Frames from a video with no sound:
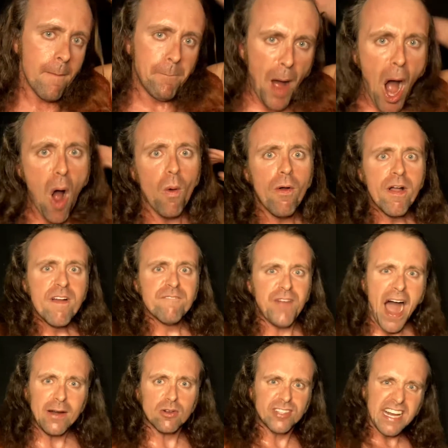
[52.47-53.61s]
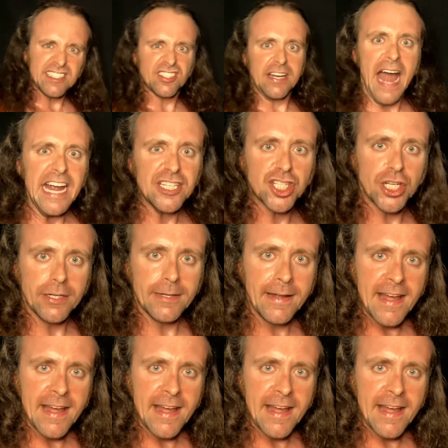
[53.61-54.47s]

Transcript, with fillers: Bo, final destination.